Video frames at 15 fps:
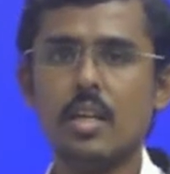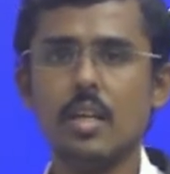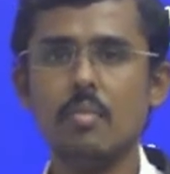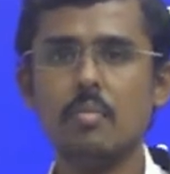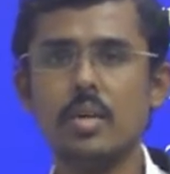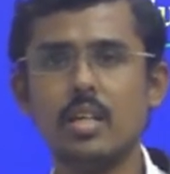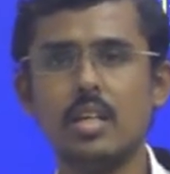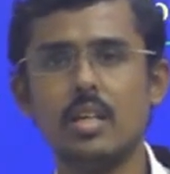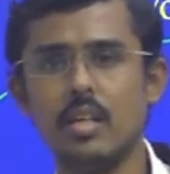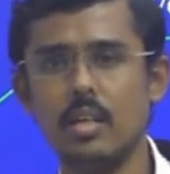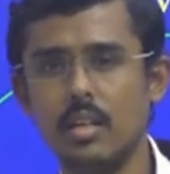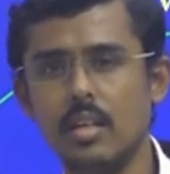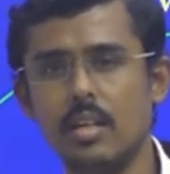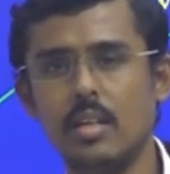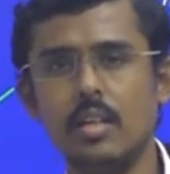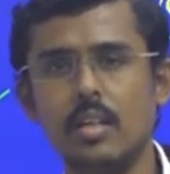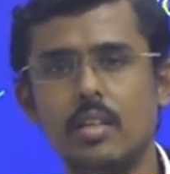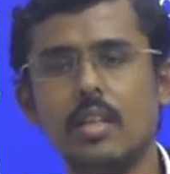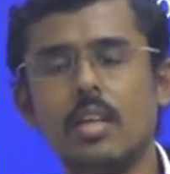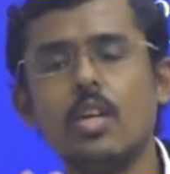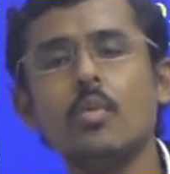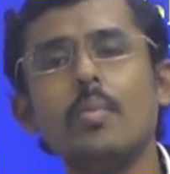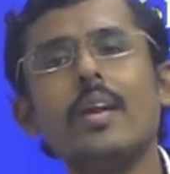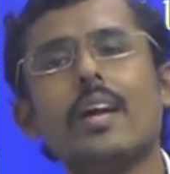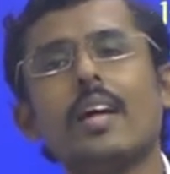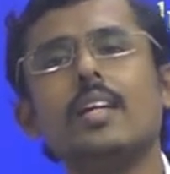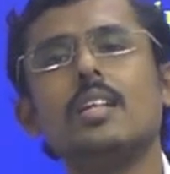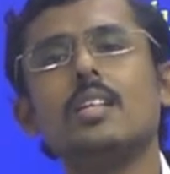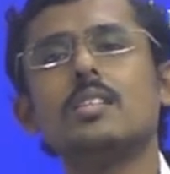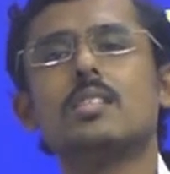But the human
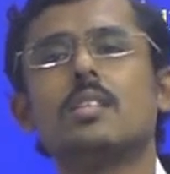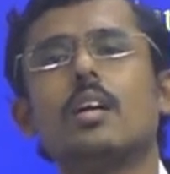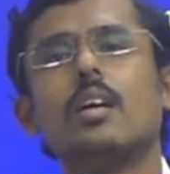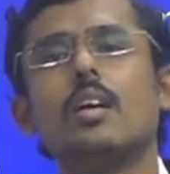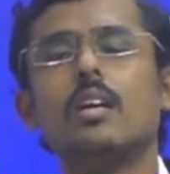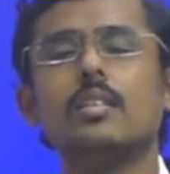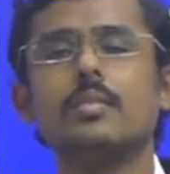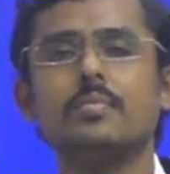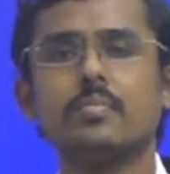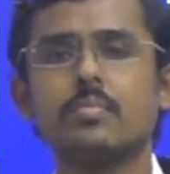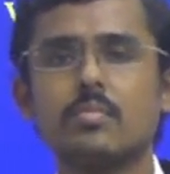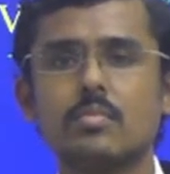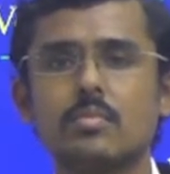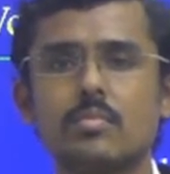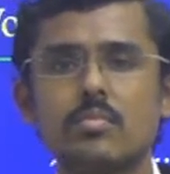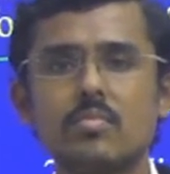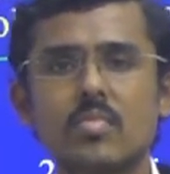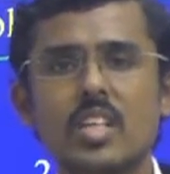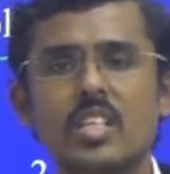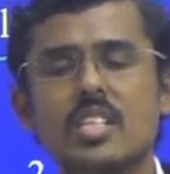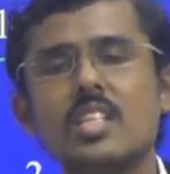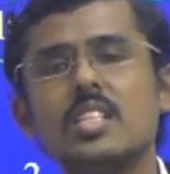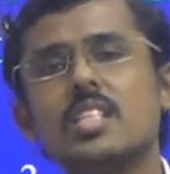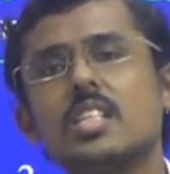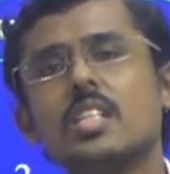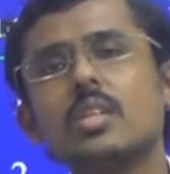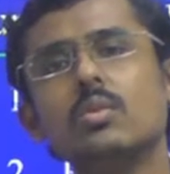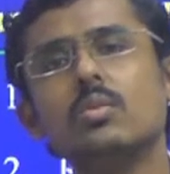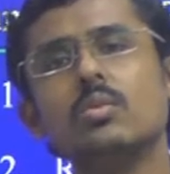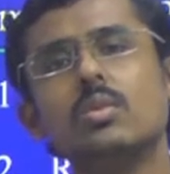eyes are
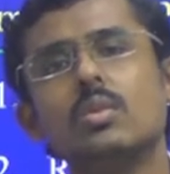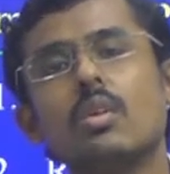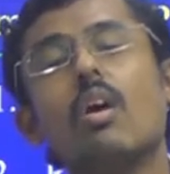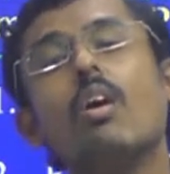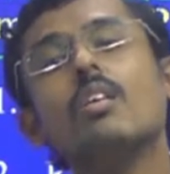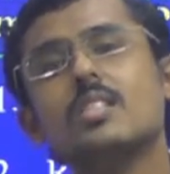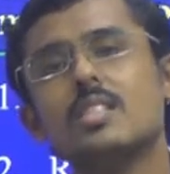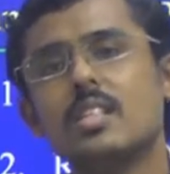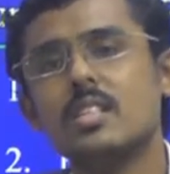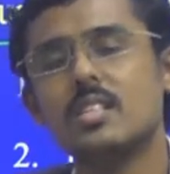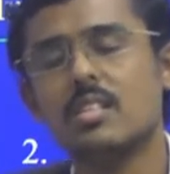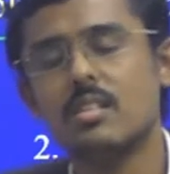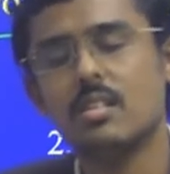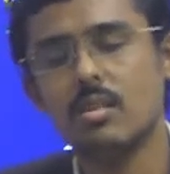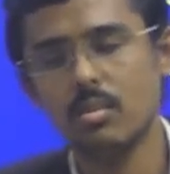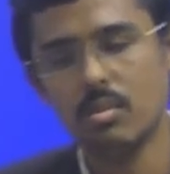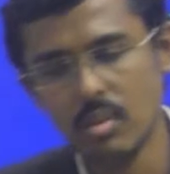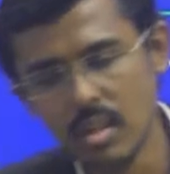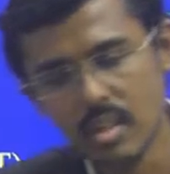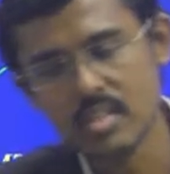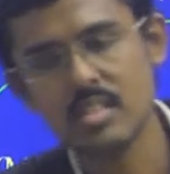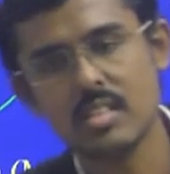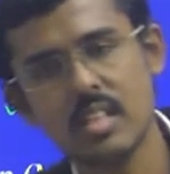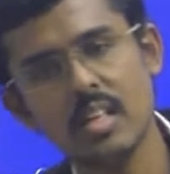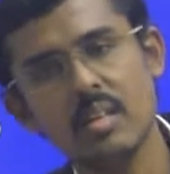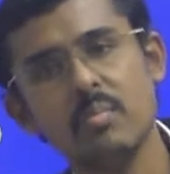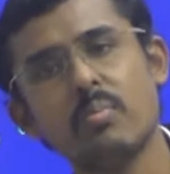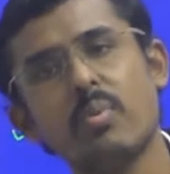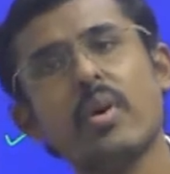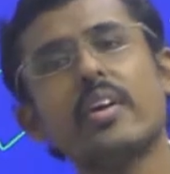sensitive, not sensitive, less than
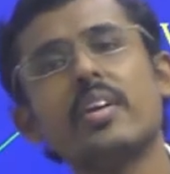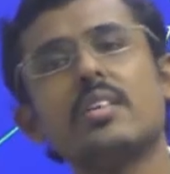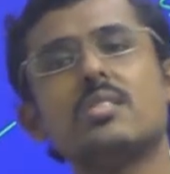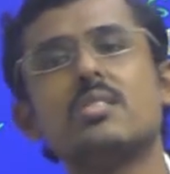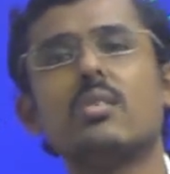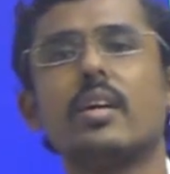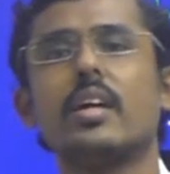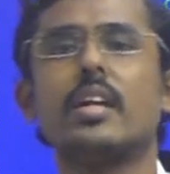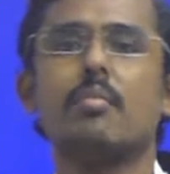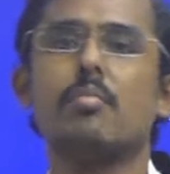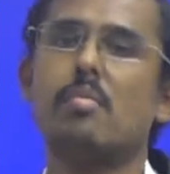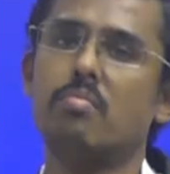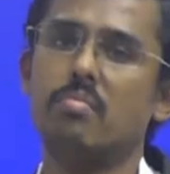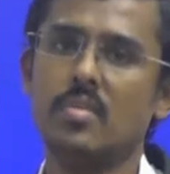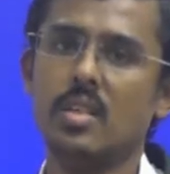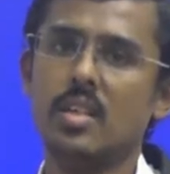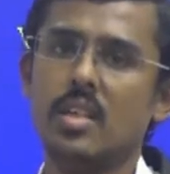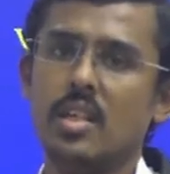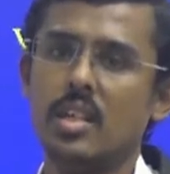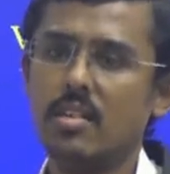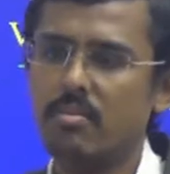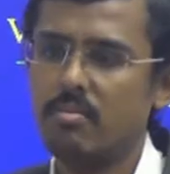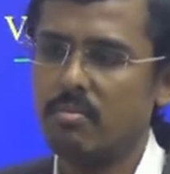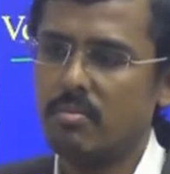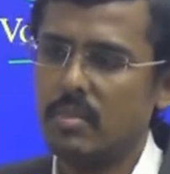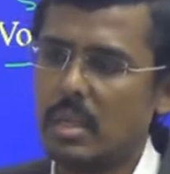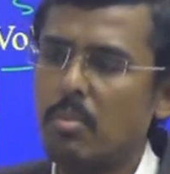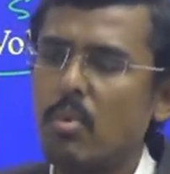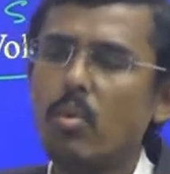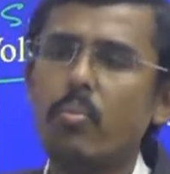0.08 mm.
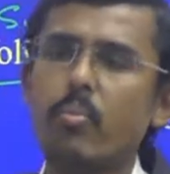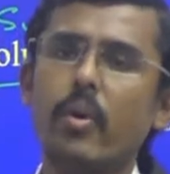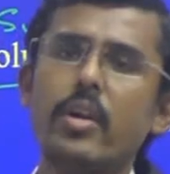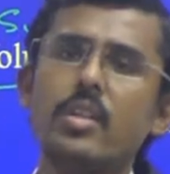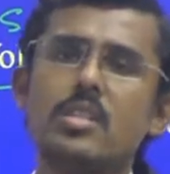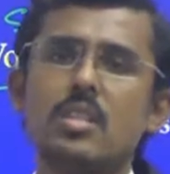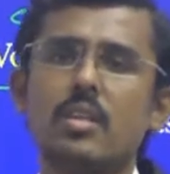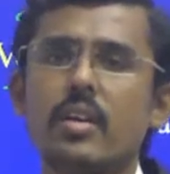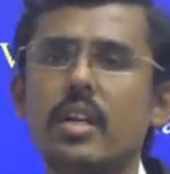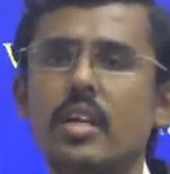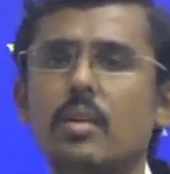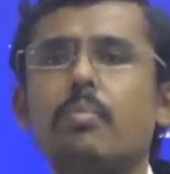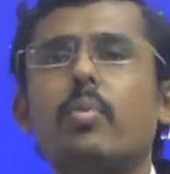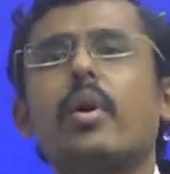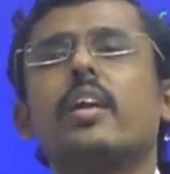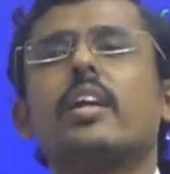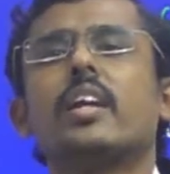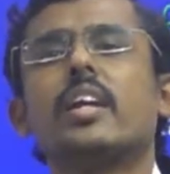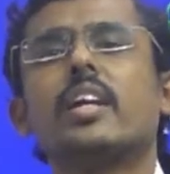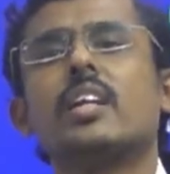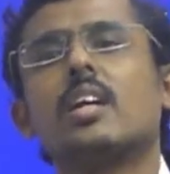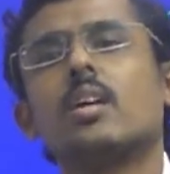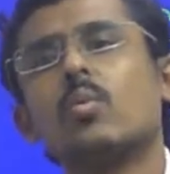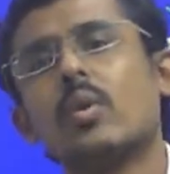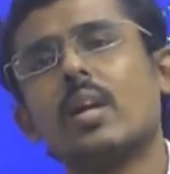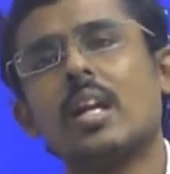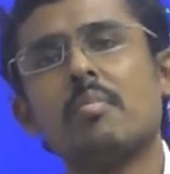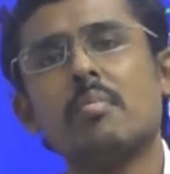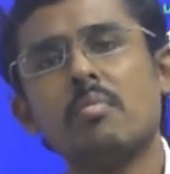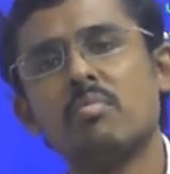Above 0.08 or 0.9 or 1
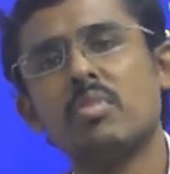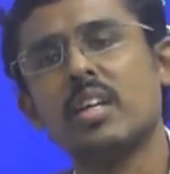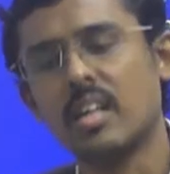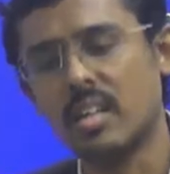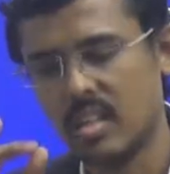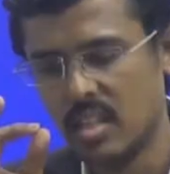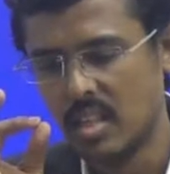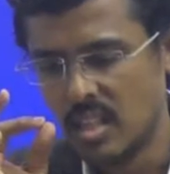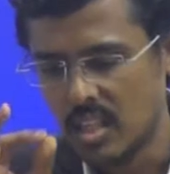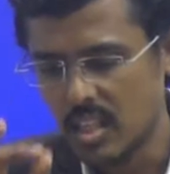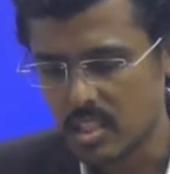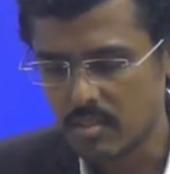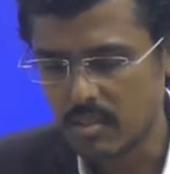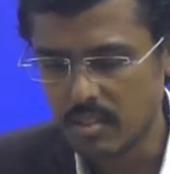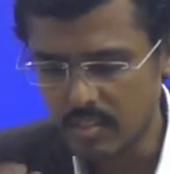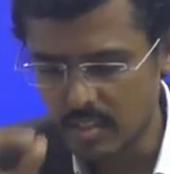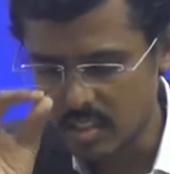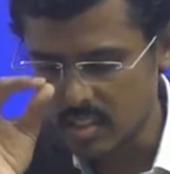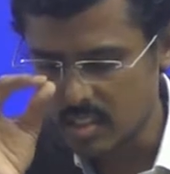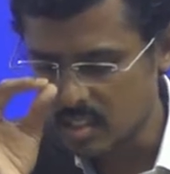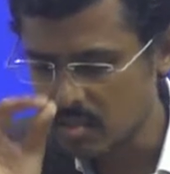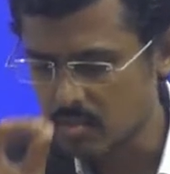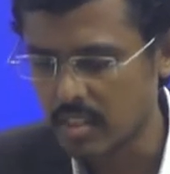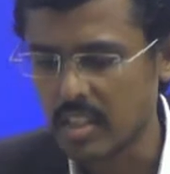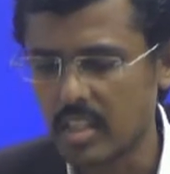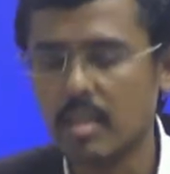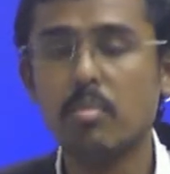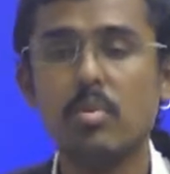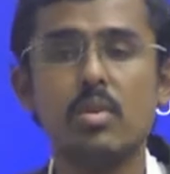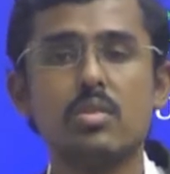mm, it is very sensitive. We can
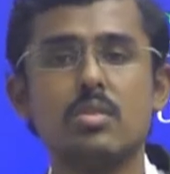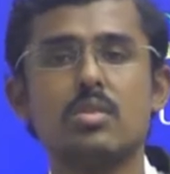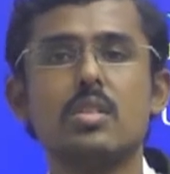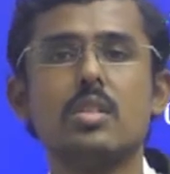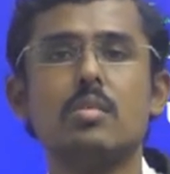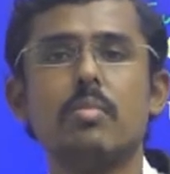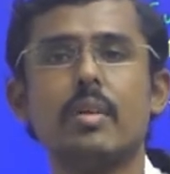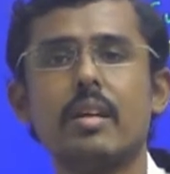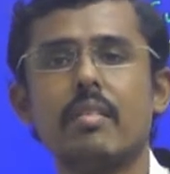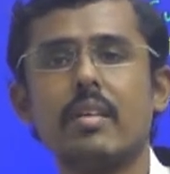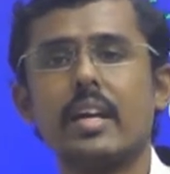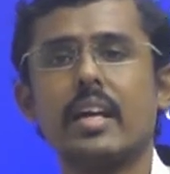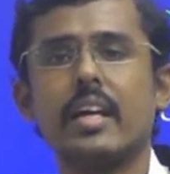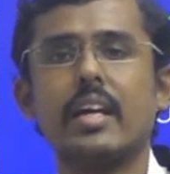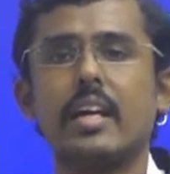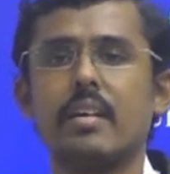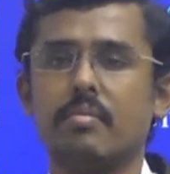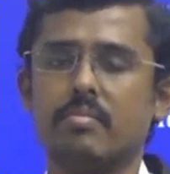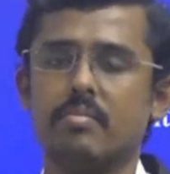able to see by our naked eye.